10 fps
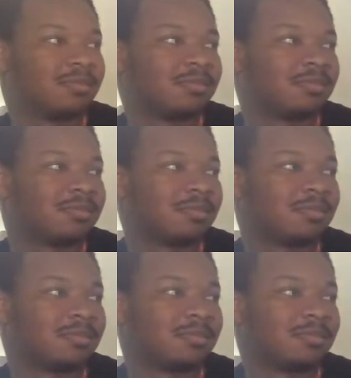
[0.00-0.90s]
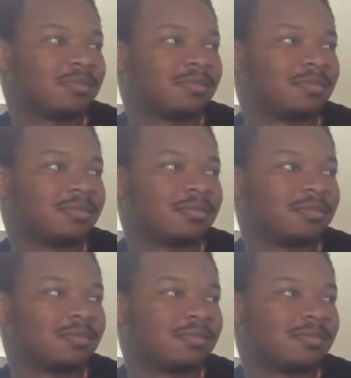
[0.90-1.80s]

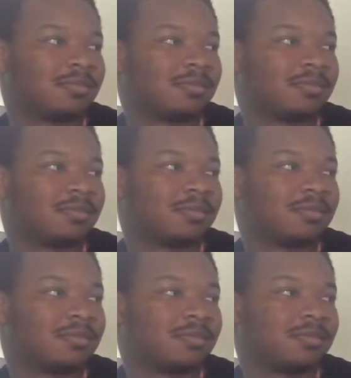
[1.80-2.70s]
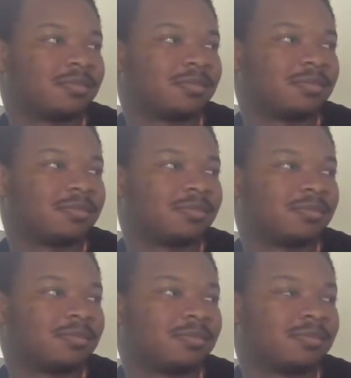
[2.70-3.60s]

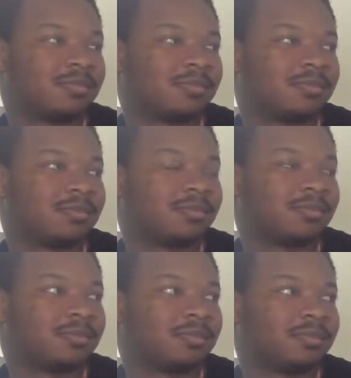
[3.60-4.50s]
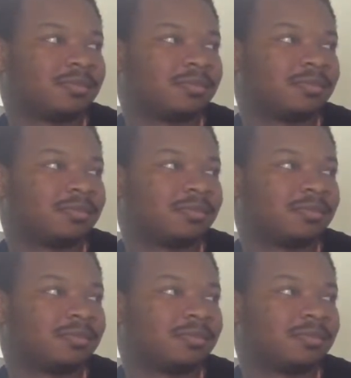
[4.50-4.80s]
No words are spoken by the person on screen.